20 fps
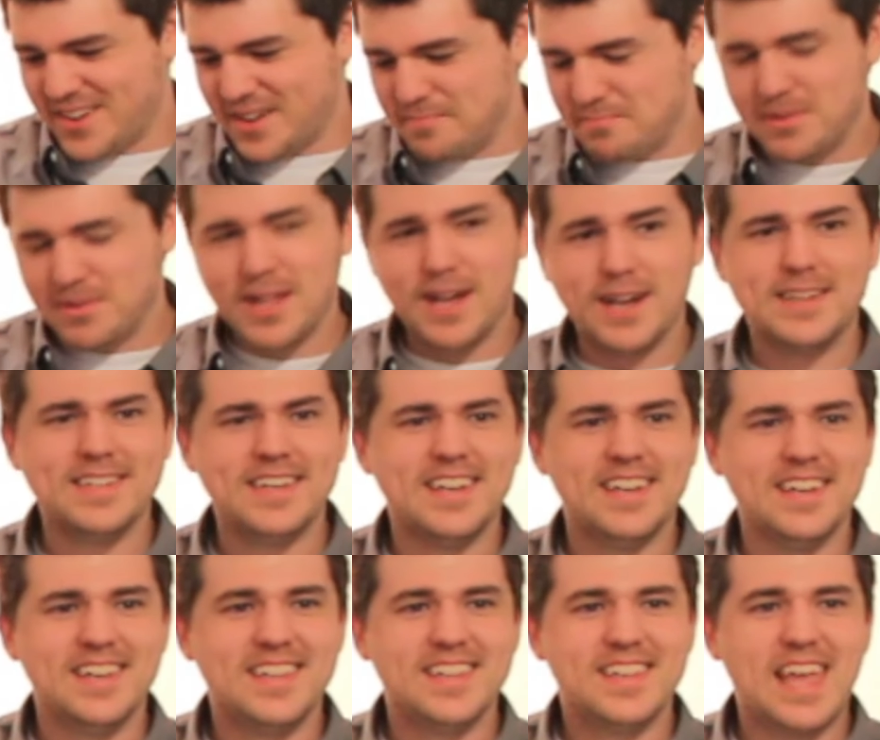plugged
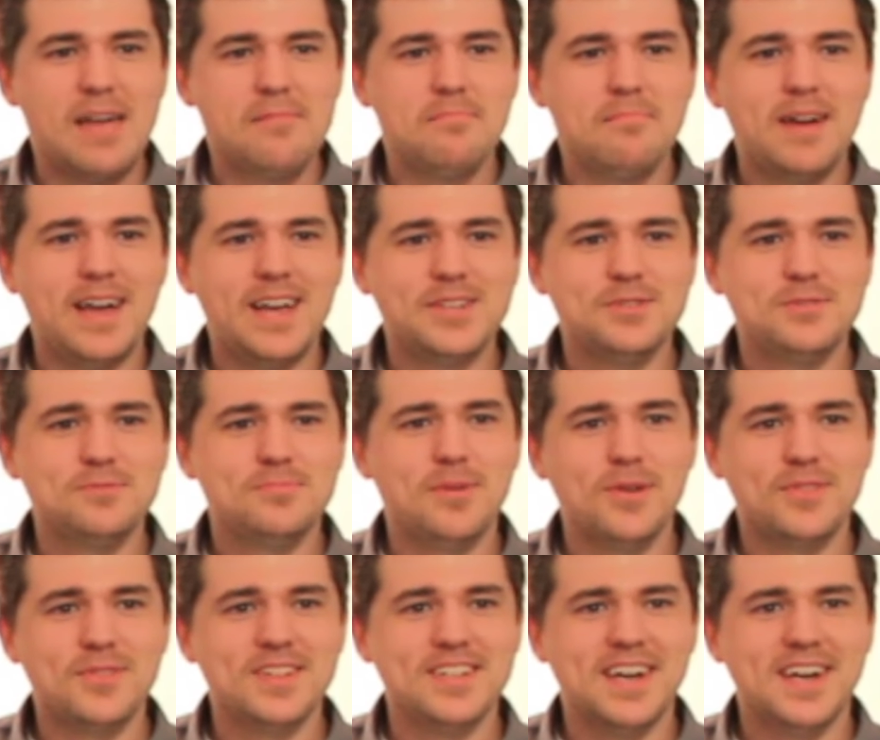in. Cable management's
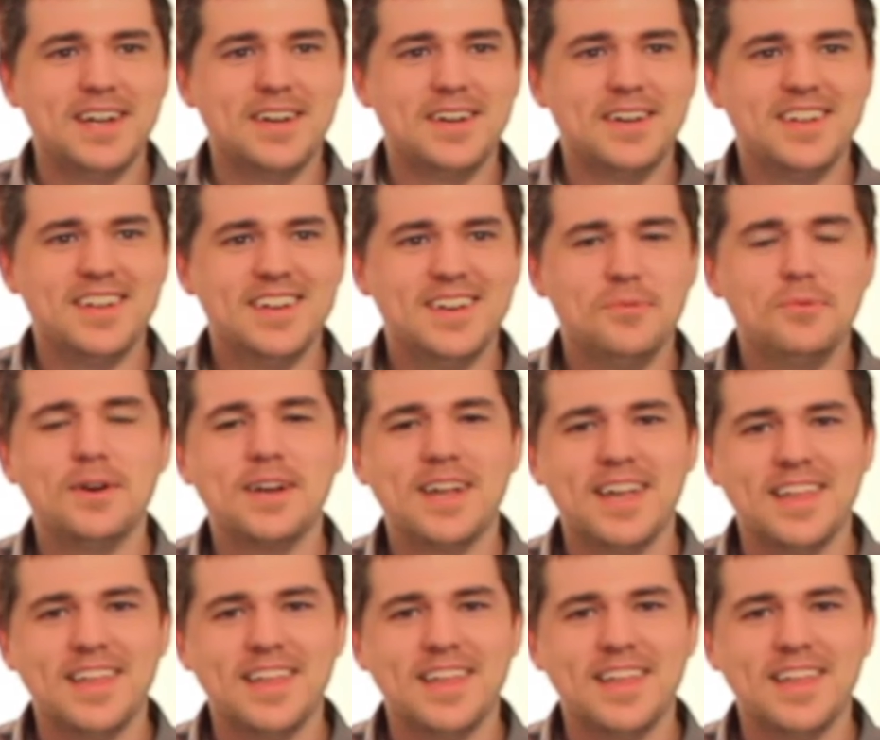mostly done. We're getting